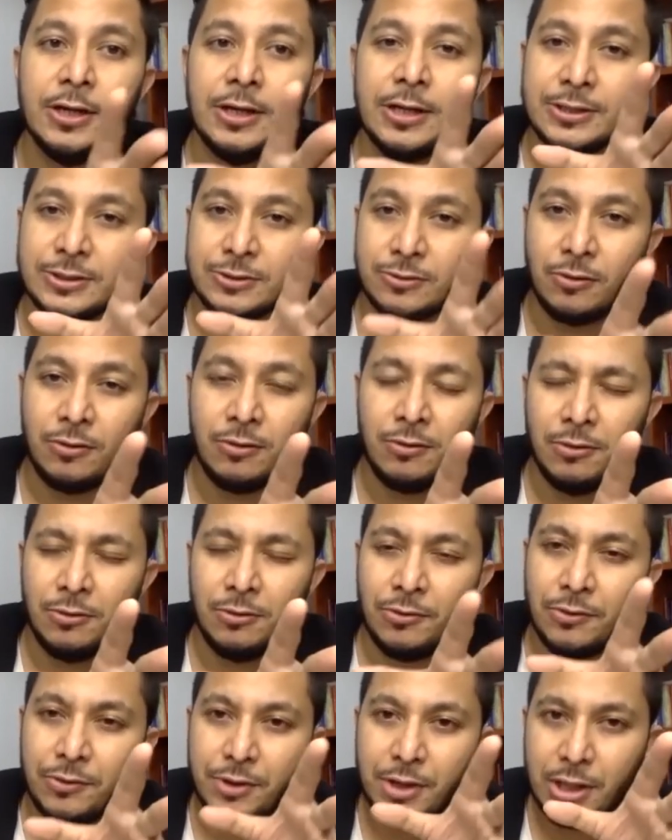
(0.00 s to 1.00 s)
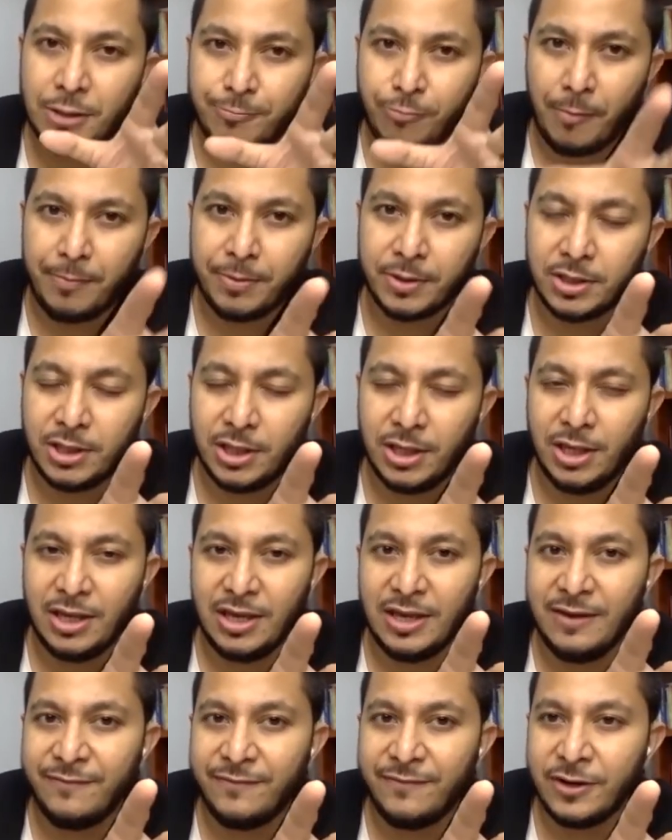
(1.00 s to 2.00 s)
So this property,
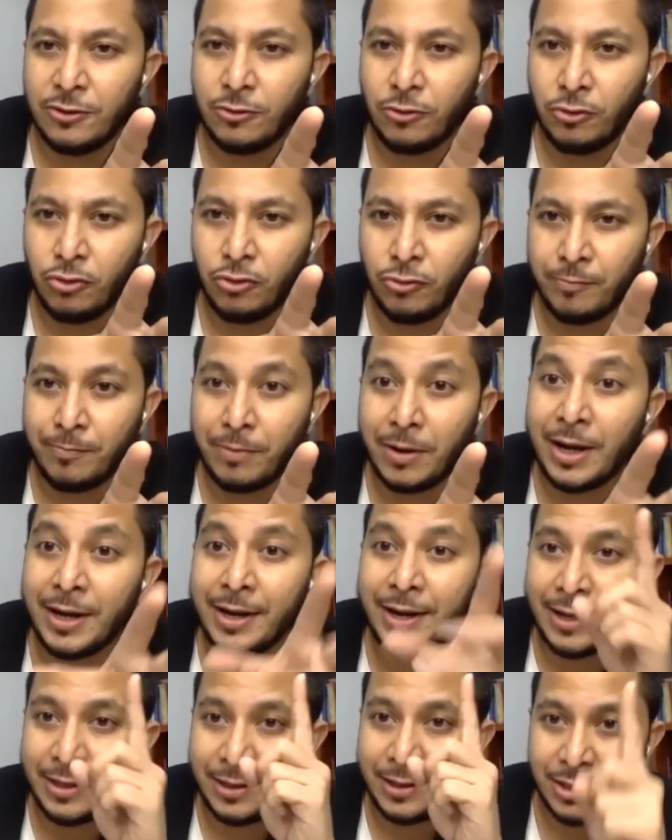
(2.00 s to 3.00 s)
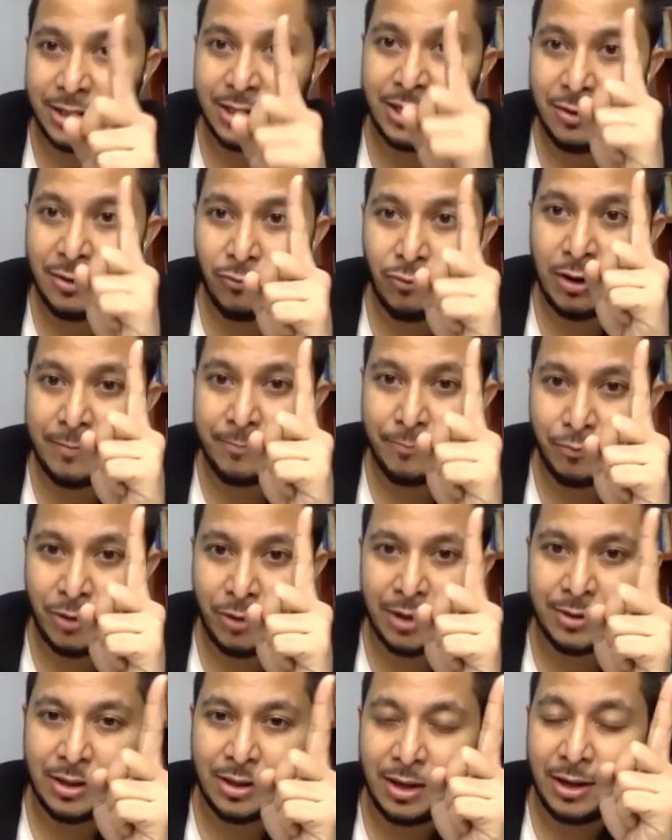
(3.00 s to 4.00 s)
even though you buy at tier 1
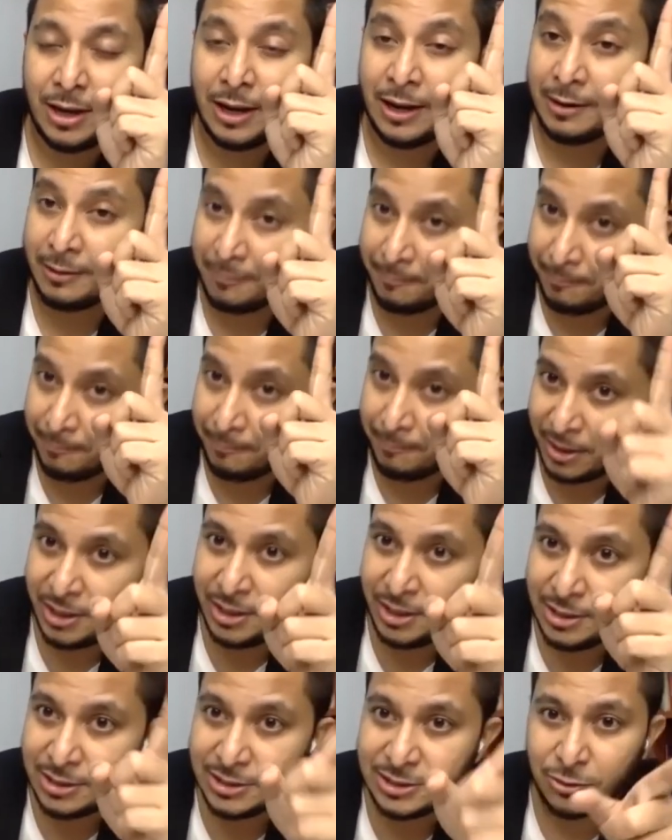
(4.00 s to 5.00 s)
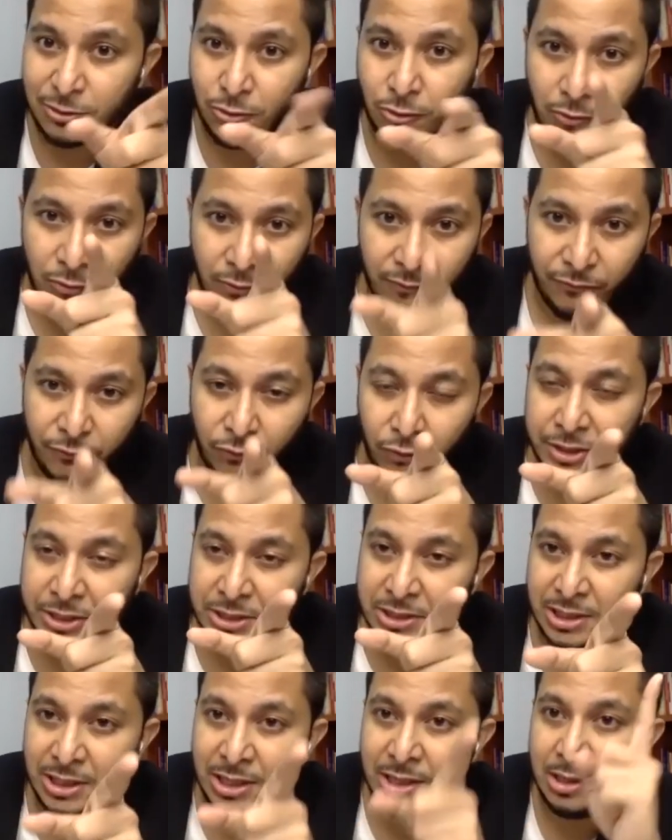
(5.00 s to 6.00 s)
price, at many years ago,
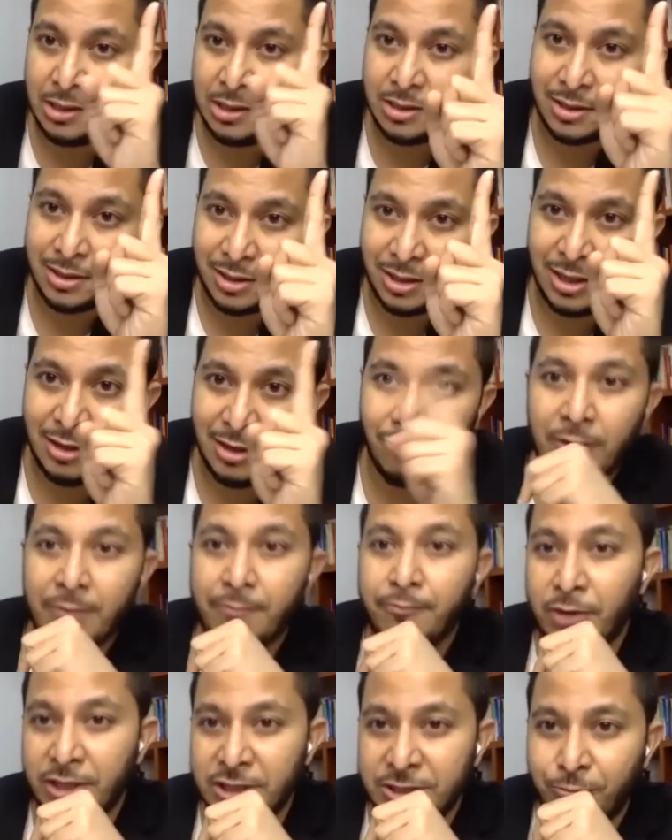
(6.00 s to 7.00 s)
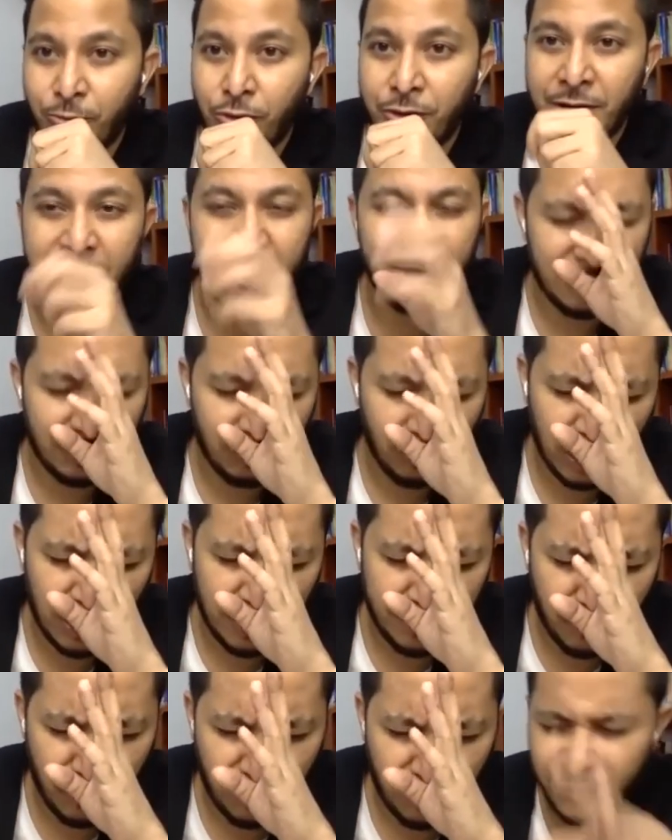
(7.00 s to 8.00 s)
480 is a tier 1 price point, and I thought at that
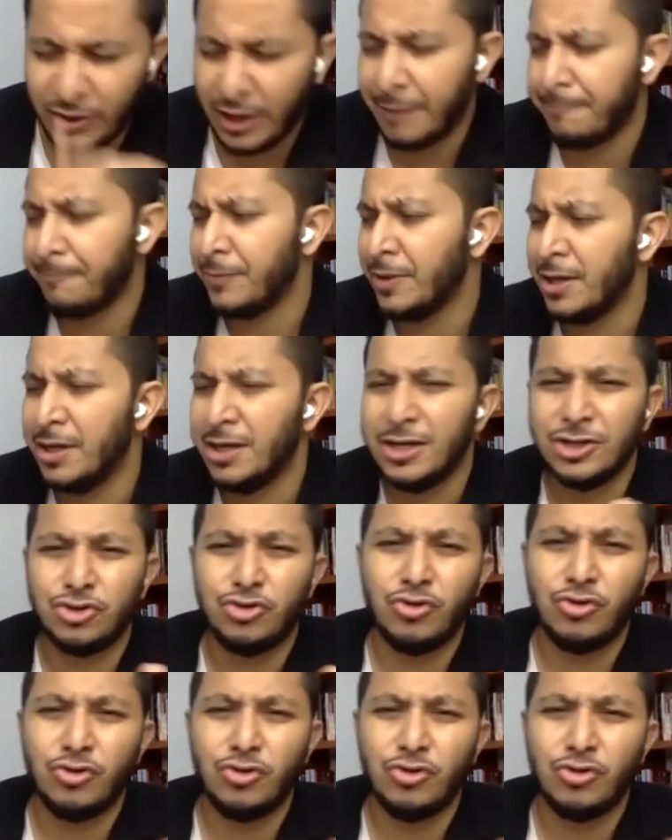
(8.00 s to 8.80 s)
point of time, sure